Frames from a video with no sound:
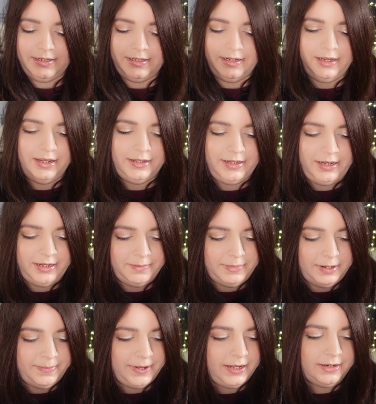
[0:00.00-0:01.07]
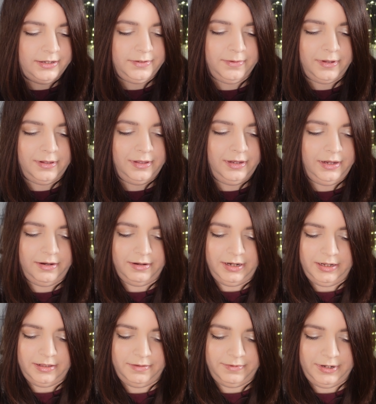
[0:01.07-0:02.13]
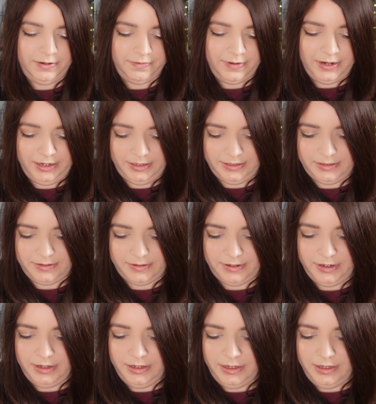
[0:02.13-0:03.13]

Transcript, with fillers: to take in my bag as well here in England when it rains or